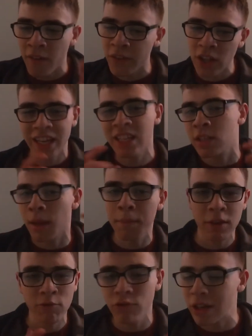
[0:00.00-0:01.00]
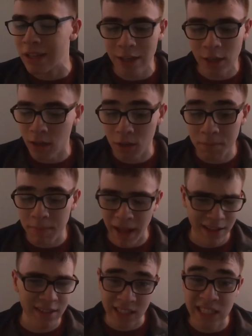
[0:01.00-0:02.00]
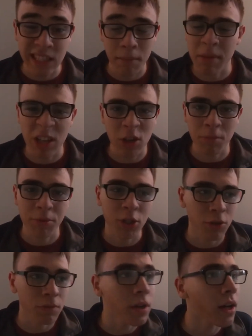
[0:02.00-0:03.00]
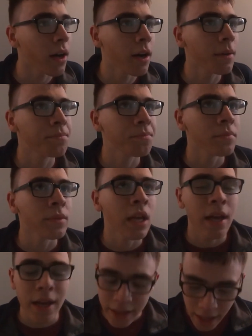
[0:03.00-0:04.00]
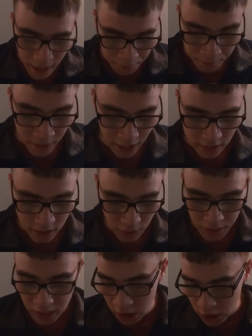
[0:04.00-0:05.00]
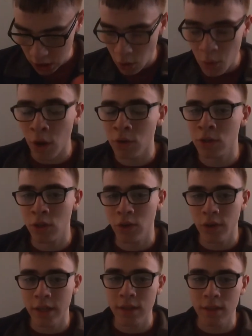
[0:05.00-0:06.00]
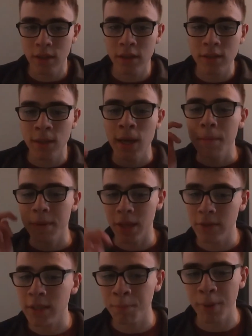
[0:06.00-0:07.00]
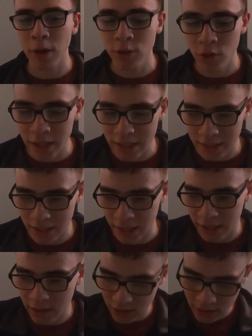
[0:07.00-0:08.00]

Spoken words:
I feel like it's going to be a really good balance. It's going to be a dope suit. Yeah, that's kind of where the show goes to credits. But there is a post-credit scene.